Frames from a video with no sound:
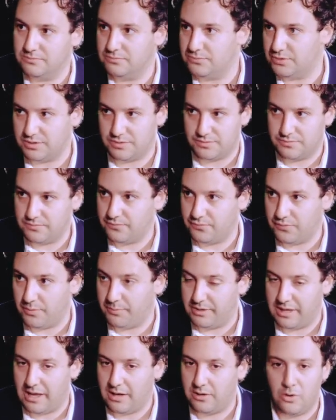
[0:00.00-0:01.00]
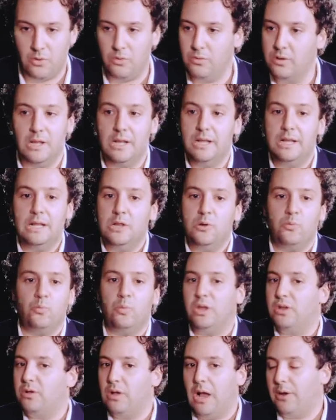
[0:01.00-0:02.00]
just from the get-go,
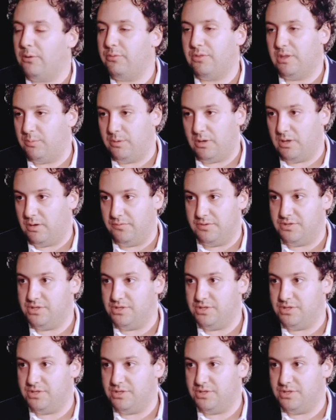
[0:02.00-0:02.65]
I don't think we could have